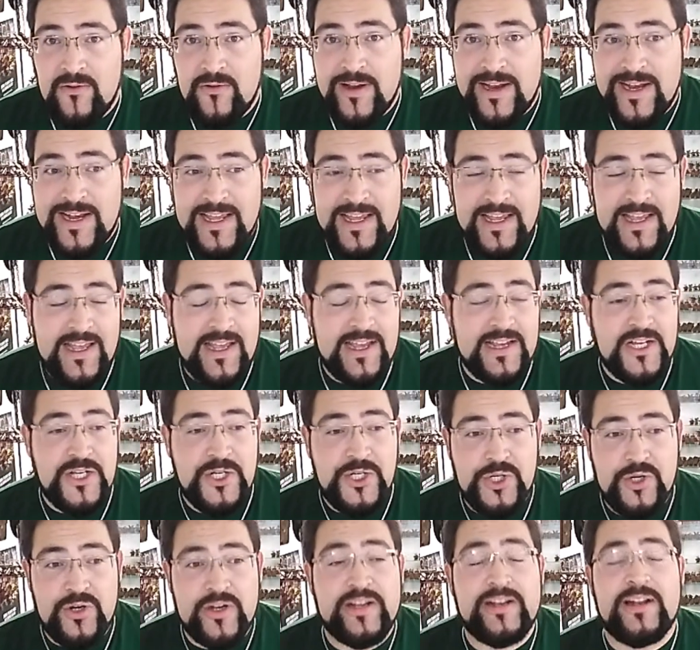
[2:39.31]
really
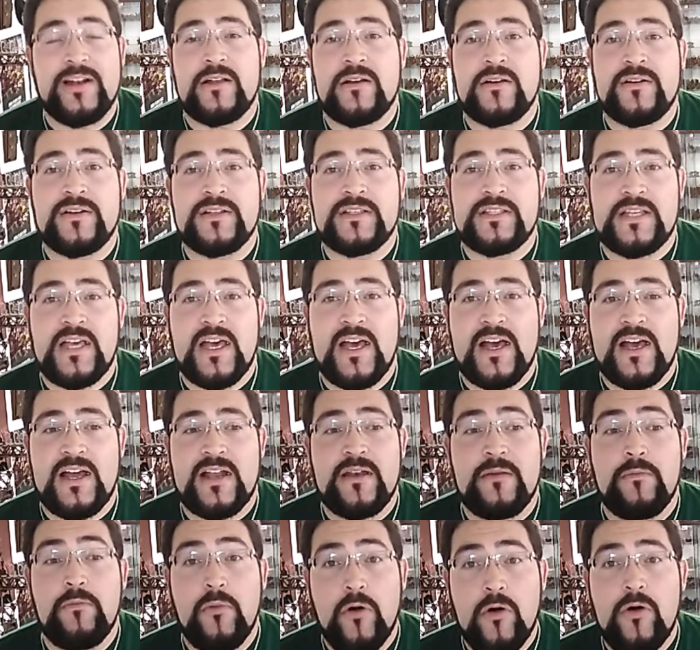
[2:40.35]
enjoying a lot,
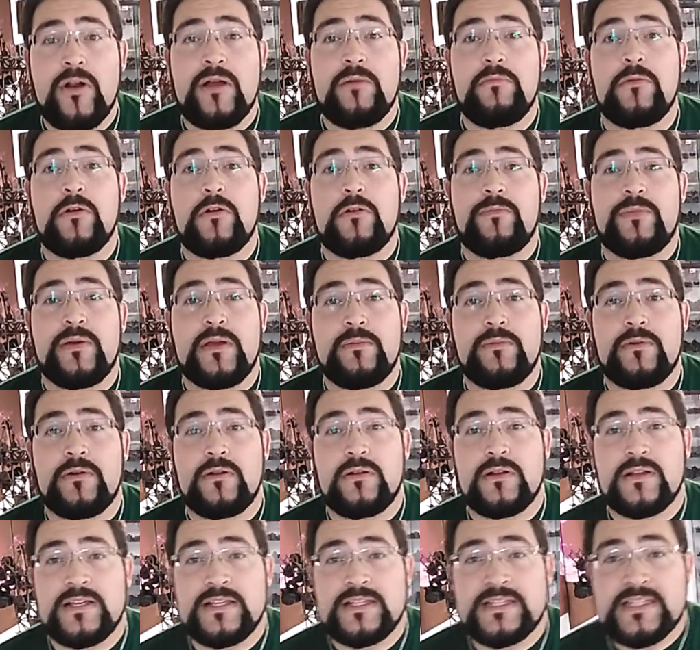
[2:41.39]
and more and more
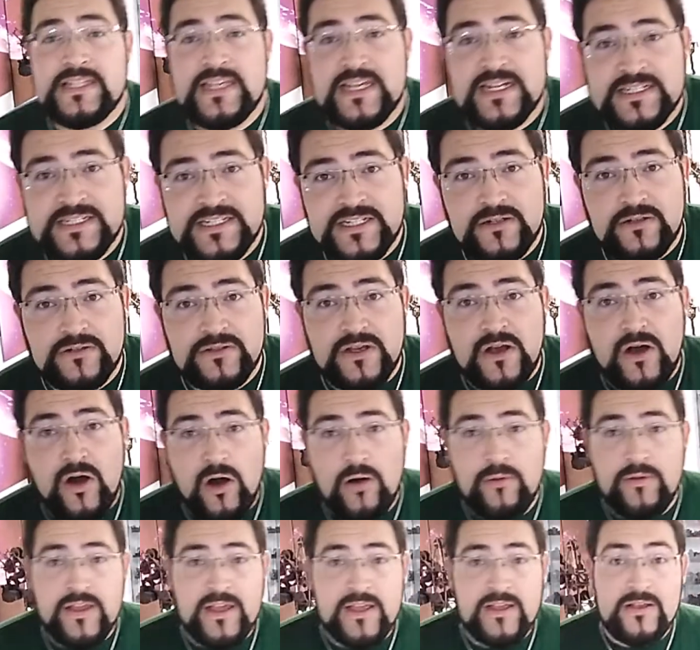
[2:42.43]
people is getting on the
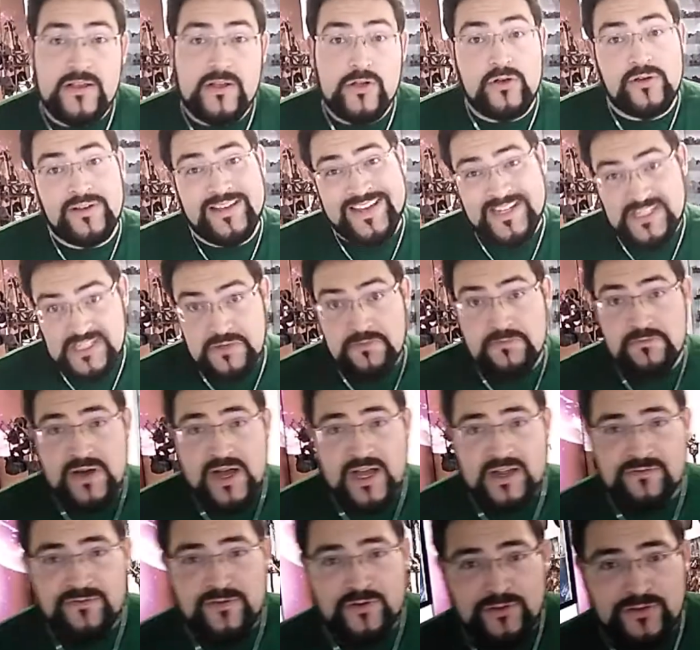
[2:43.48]
hobby, getting
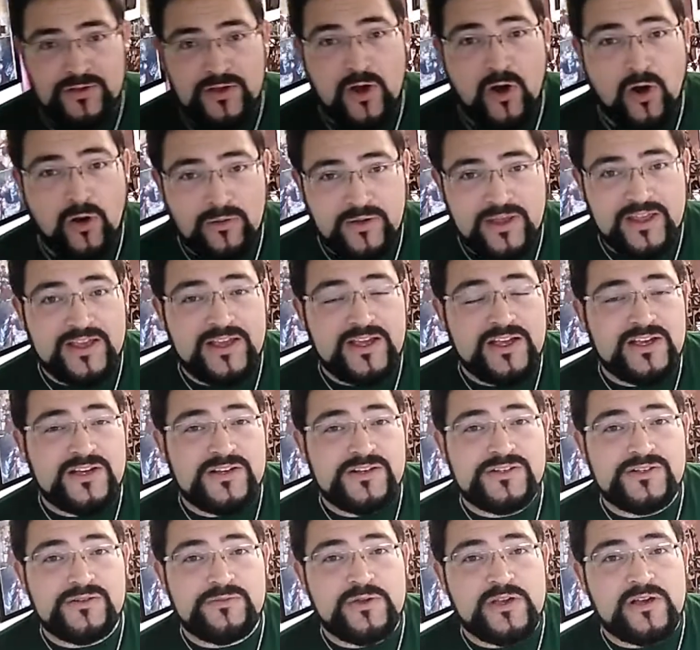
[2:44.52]
back from the hobby,
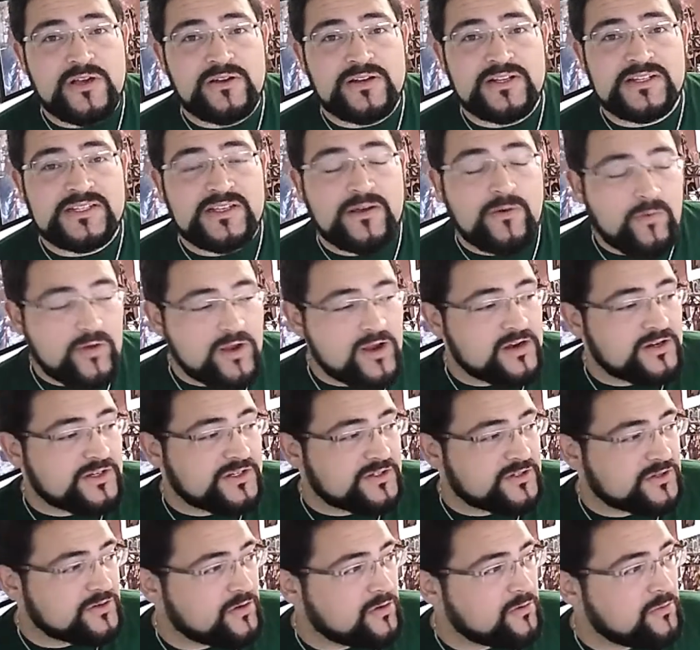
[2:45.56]
to be honest, and we are
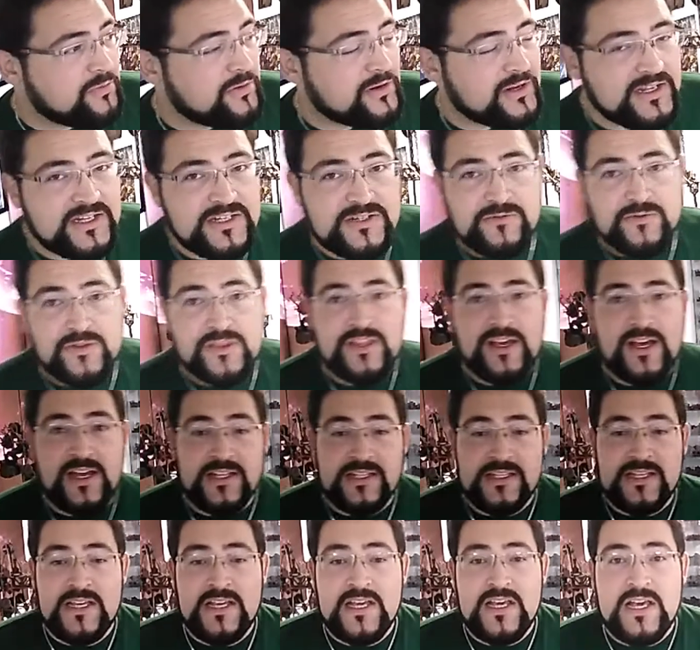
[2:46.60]
so pleased with
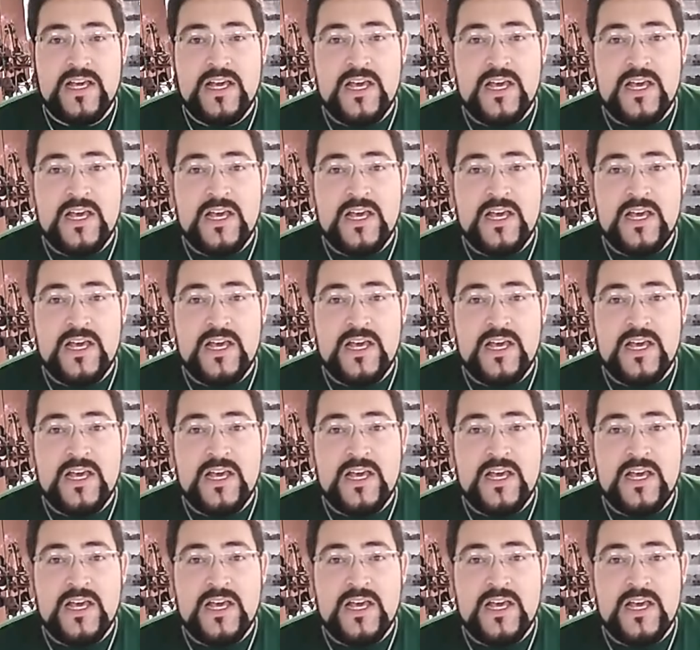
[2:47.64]
that.